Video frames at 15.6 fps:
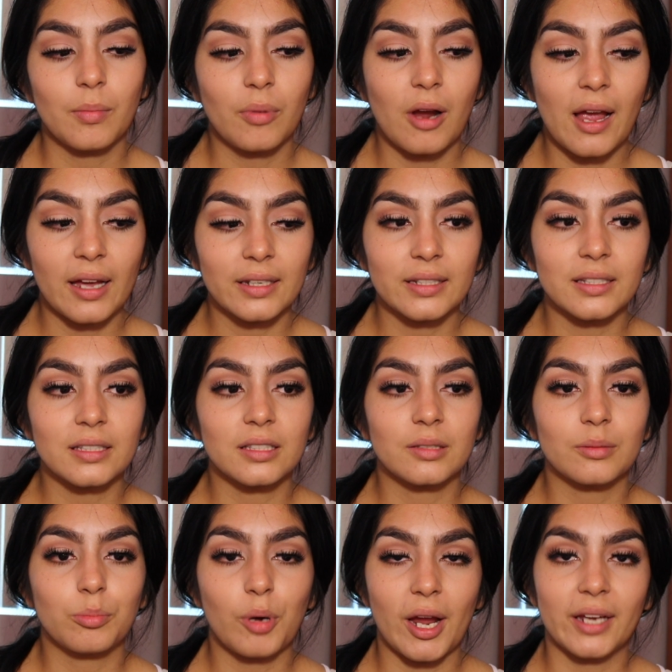
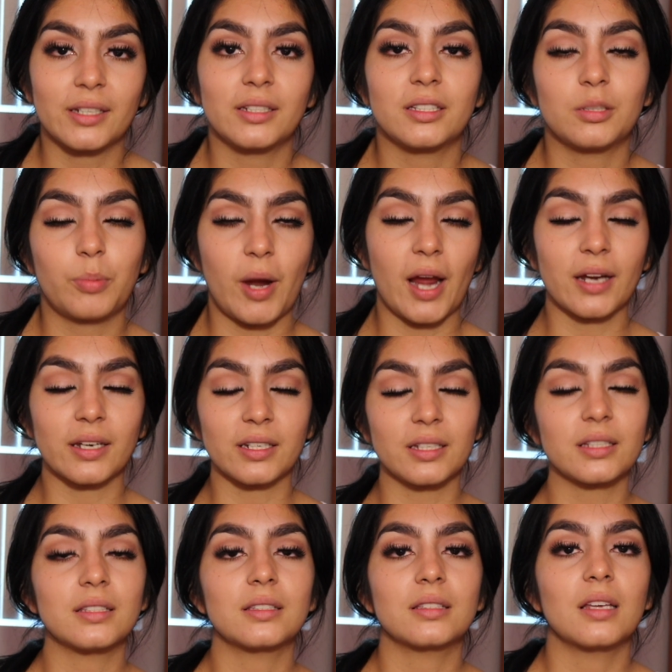Practice, practice,
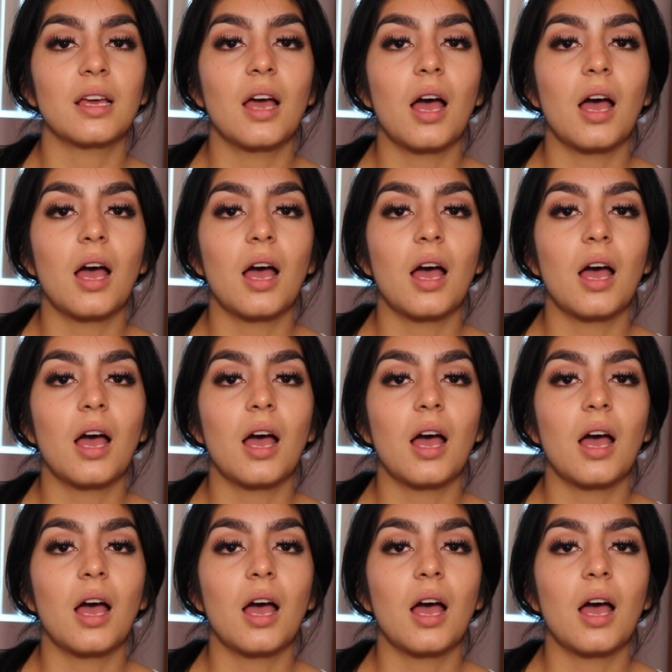practice.